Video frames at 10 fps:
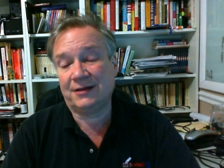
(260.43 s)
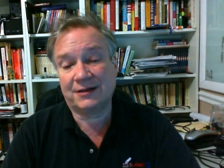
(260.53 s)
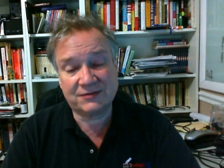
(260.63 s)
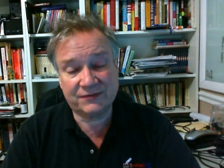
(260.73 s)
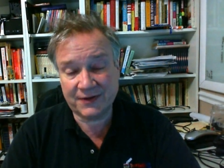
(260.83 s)

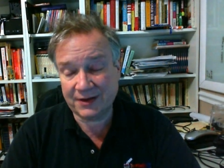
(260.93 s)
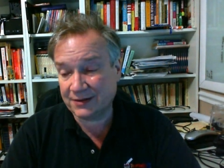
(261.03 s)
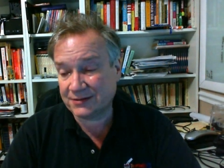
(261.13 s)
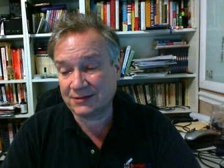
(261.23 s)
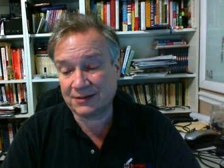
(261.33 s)
Las
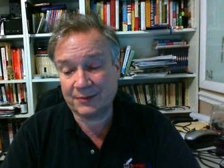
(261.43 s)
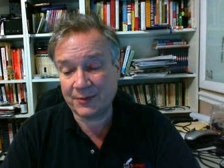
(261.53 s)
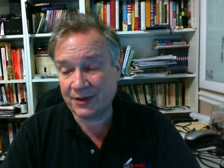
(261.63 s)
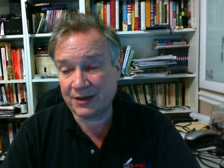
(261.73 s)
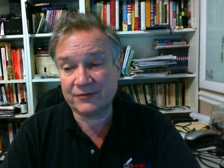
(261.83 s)
Vegas, and
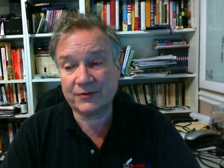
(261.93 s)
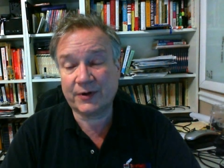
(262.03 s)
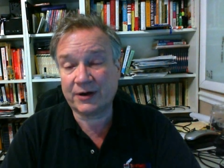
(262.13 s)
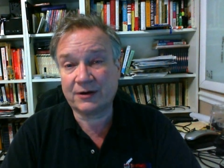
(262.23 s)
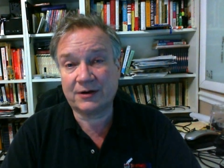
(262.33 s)

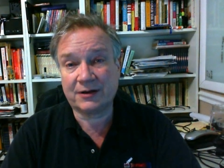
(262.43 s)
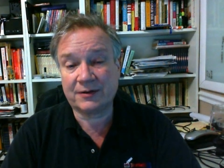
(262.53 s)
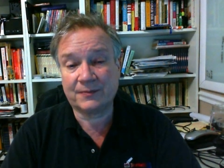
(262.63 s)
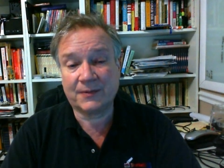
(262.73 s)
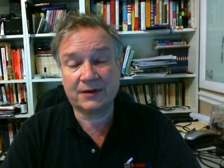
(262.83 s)
everywhere.
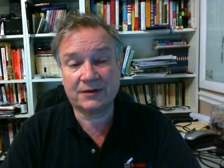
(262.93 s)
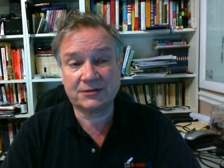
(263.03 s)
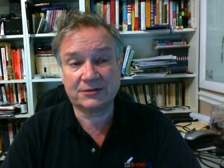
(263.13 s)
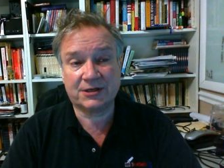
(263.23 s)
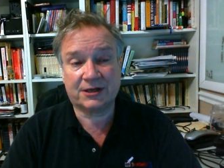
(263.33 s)
And
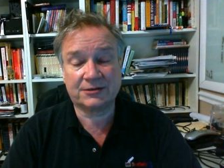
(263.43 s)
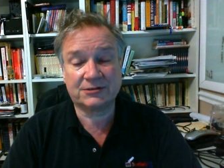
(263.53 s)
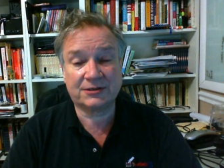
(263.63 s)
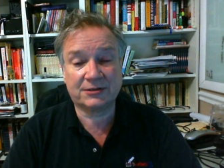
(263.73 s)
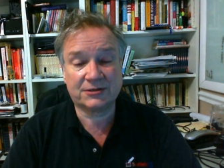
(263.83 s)
it's
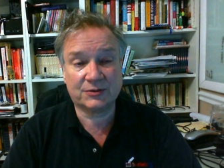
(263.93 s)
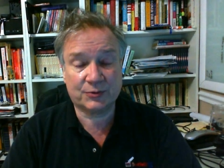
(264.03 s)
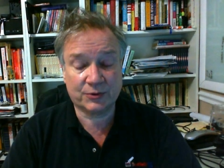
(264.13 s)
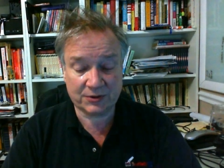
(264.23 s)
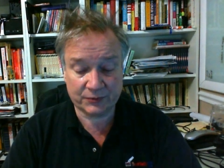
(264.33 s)
astonishing the
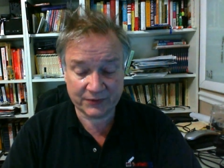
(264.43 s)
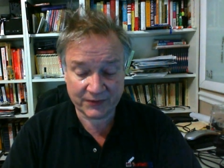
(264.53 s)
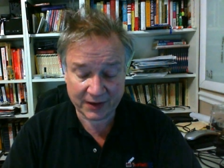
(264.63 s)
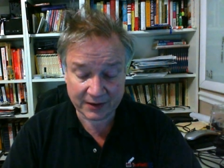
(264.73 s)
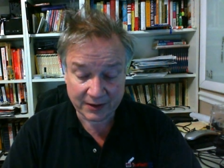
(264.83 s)
support that we've
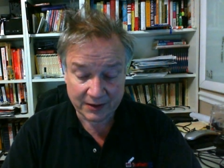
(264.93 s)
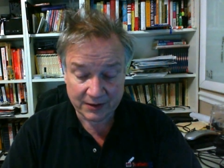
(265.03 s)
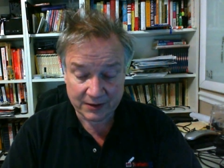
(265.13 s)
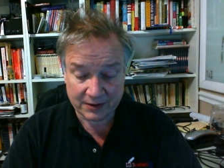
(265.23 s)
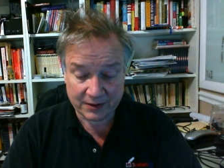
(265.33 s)
had.
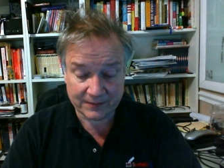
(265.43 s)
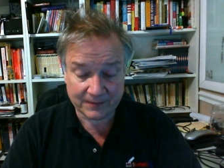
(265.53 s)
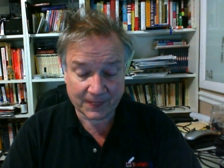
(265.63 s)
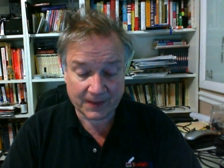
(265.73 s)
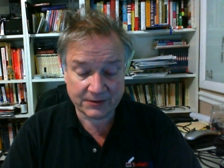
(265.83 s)

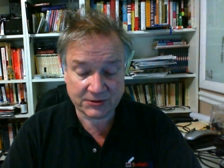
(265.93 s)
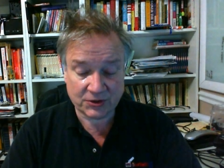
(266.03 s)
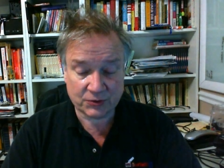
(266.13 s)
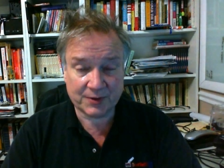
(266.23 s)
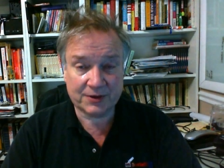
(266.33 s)
I
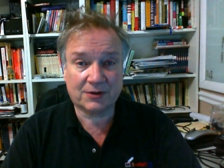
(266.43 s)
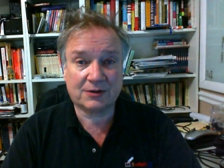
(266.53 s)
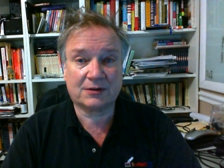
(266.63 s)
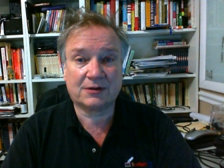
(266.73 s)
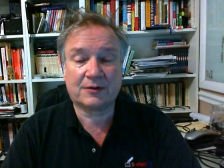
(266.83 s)
just hope they
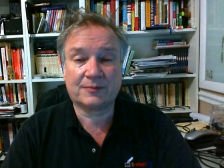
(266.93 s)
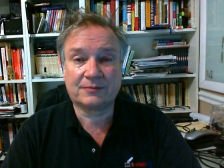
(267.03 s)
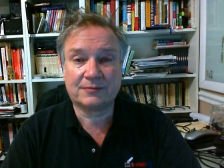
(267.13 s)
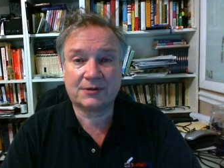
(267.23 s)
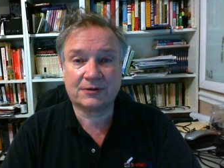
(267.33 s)
all,
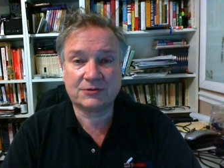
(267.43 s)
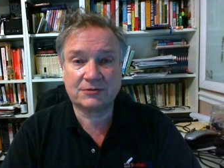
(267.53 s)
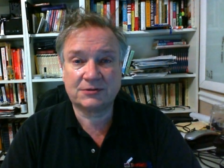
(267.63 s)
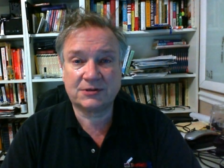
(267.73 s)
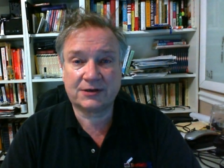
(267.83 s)

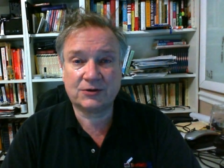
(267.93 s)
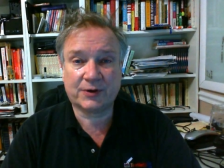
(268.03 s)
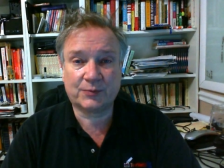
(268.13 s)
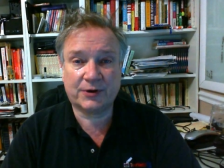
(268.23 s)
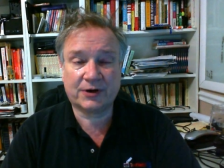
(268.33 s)
say a
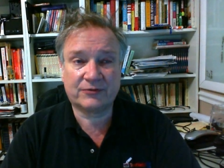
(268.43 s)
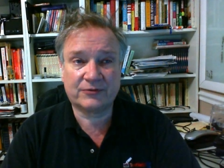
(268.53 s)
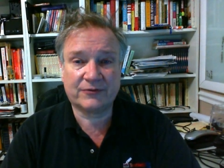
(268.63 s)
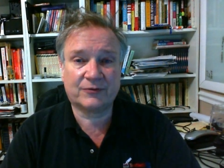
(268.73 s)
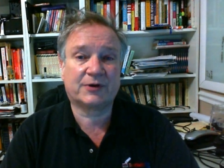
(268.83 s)
quick prayer
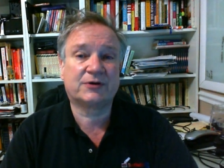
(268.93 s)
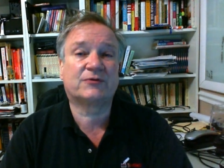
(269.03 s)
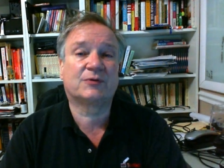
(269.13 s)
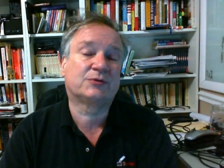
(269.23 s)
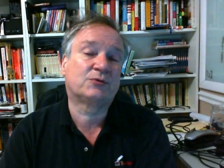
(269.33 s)
for everybody
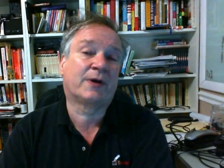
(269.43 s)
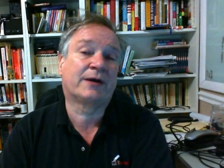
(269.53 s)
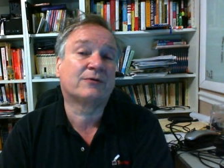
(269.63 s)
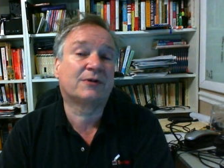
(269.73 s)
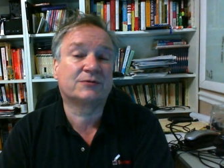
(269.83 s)
over at Blue
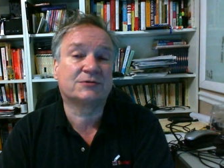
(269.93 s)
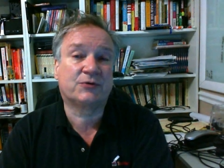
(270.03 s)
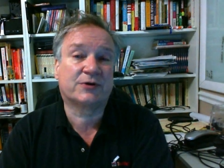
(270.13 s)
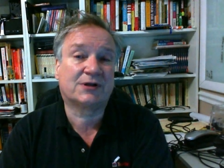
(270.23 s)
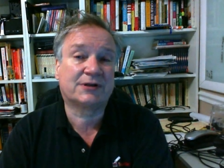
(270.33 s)
Rhino that was
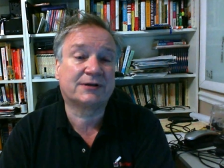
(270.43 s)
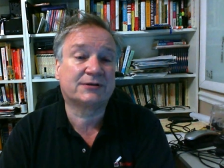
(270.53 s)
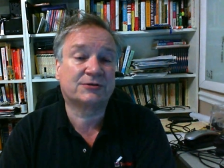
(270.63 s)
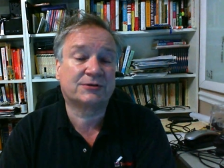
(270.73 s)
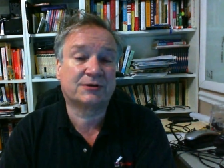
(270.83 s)
critically
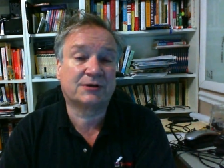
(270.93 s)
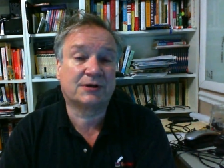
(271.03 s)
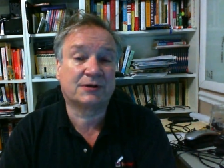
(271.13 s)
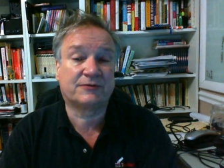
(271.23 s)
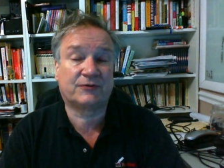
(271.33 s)
injured,
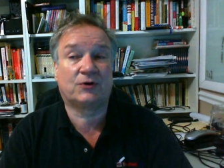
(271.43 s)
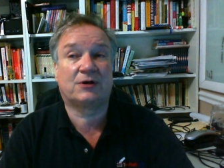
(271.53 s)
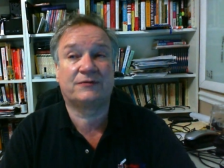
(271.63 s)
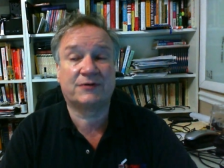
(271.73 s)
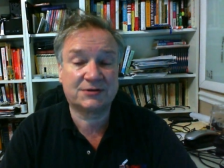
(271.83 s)
and for
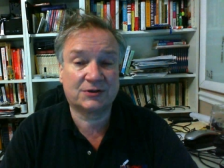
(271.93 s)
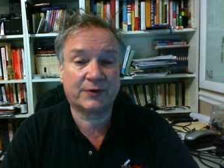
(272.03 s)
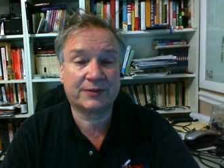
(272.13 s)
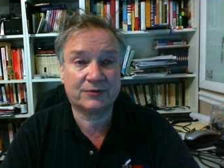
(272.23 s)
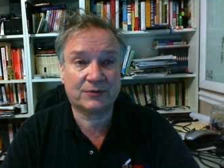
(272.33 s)
all of us that
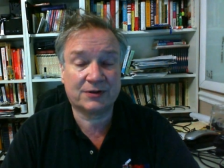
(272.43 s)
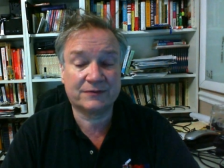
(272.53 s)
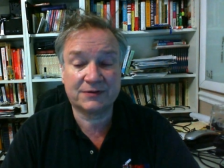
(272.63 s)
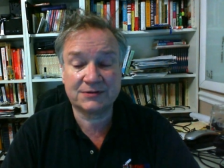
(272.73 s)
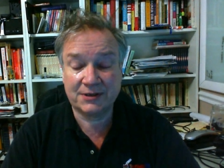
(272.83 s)
went through all
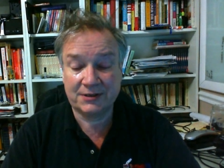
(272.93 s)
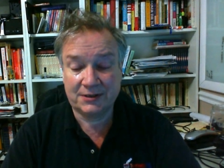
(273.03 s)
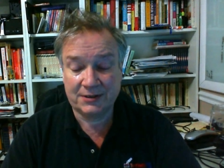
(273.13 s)
of this.